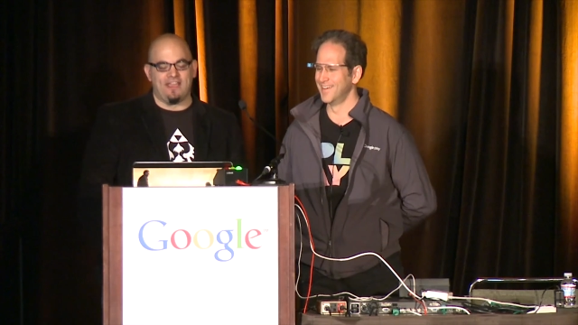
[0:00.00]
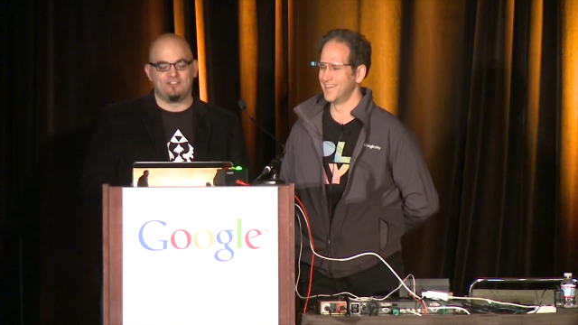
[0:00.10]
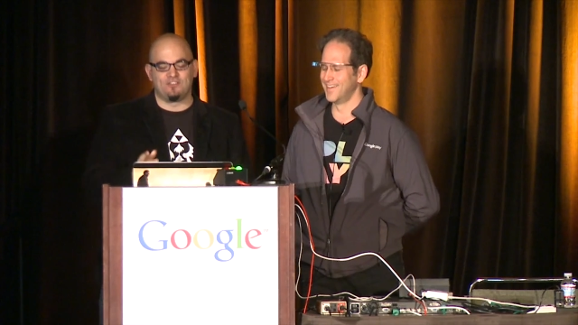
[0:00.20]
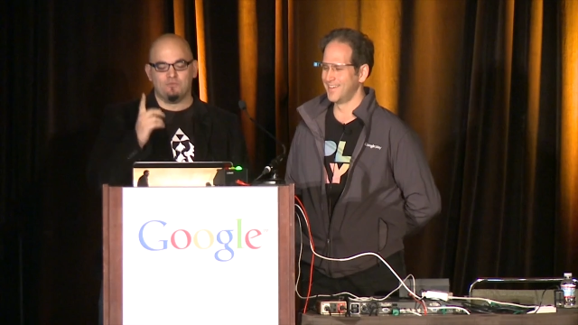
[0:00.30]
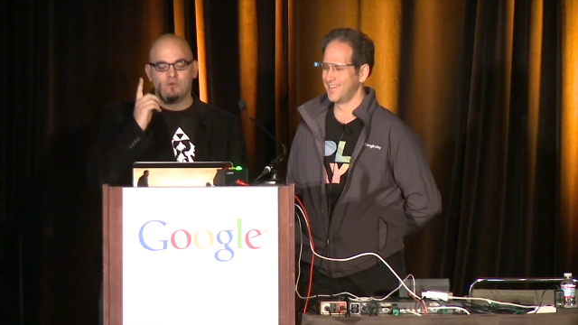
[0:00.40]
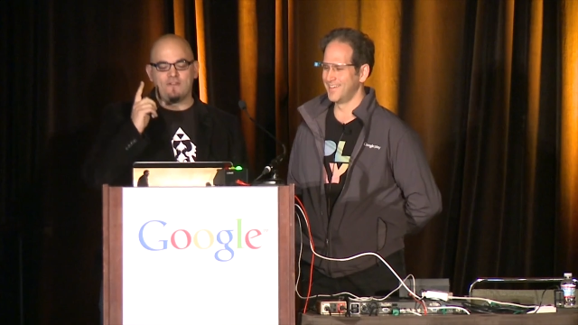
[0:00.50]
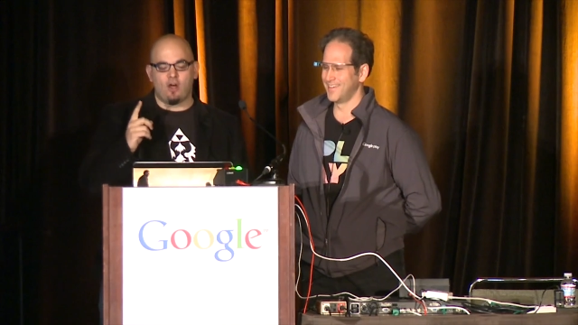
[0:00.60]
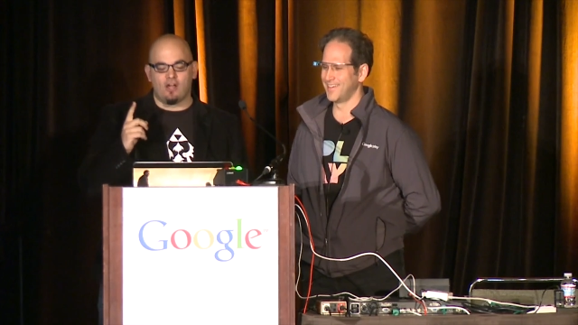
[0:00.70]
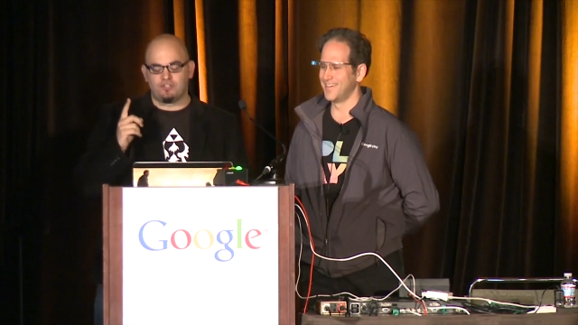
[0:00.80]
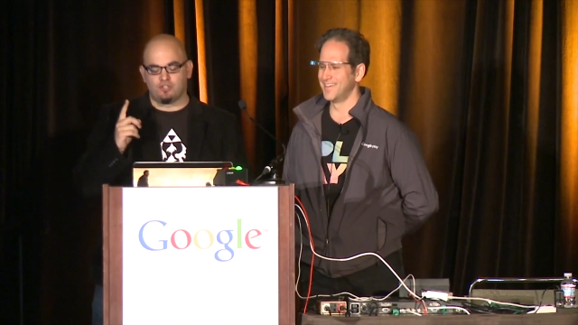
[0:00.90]
Speaker 1: Okay, so
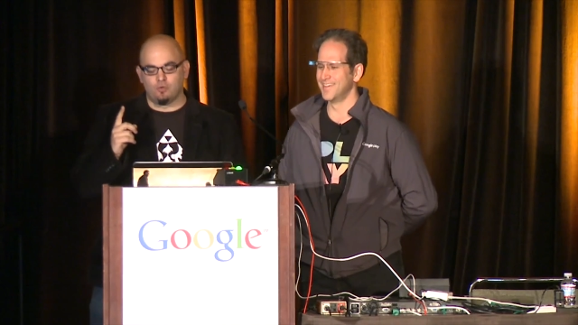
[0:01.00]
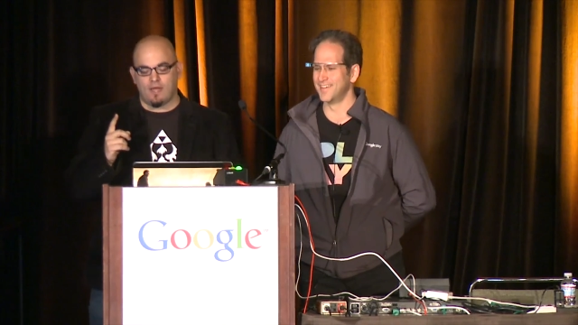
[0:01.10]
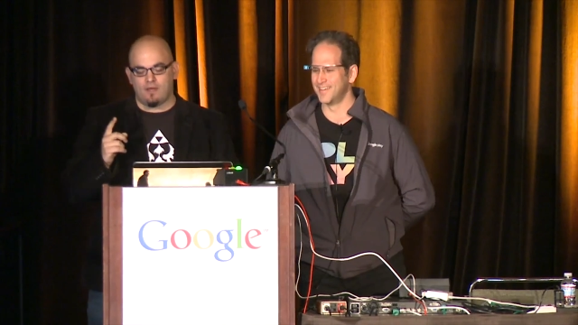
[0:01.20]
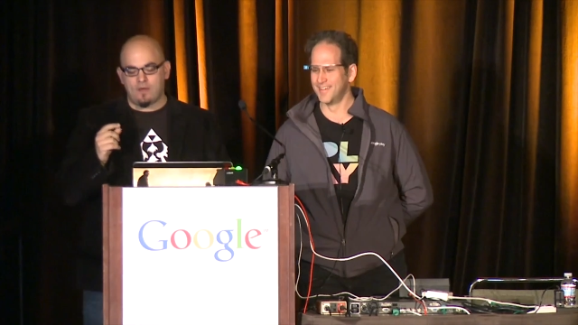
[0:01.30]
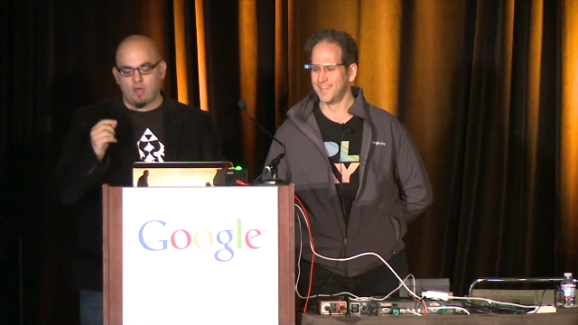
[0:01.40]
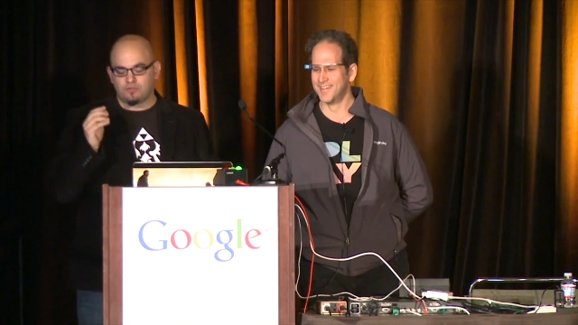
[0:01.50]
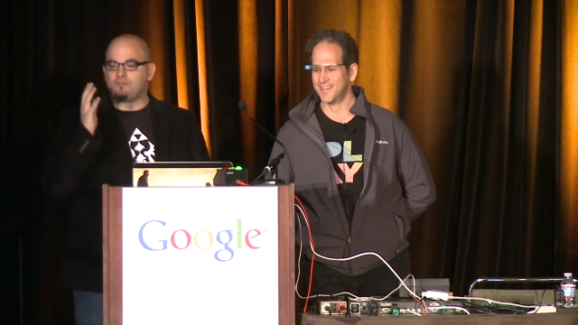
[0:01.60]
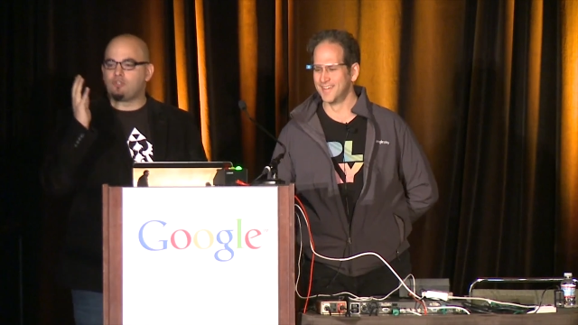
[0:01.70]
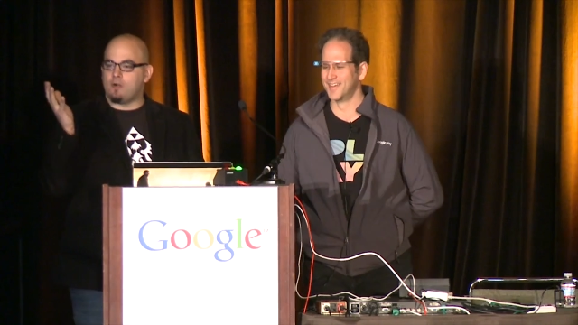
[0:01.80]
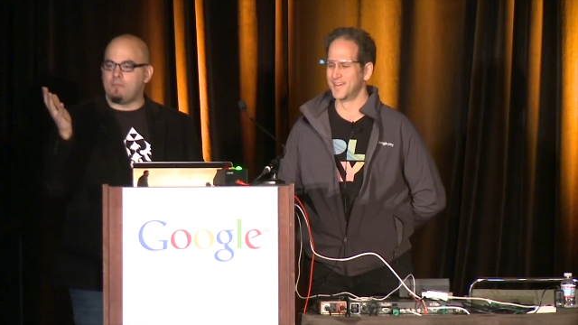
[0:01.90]
moving on to, uh,
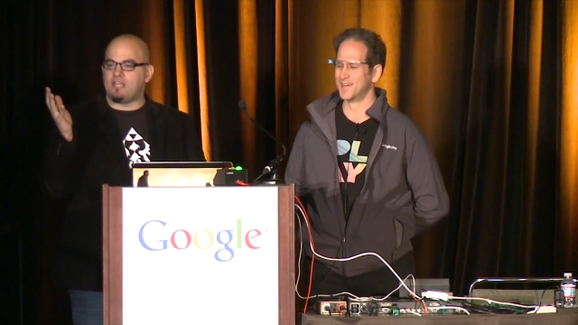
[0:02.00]
we also have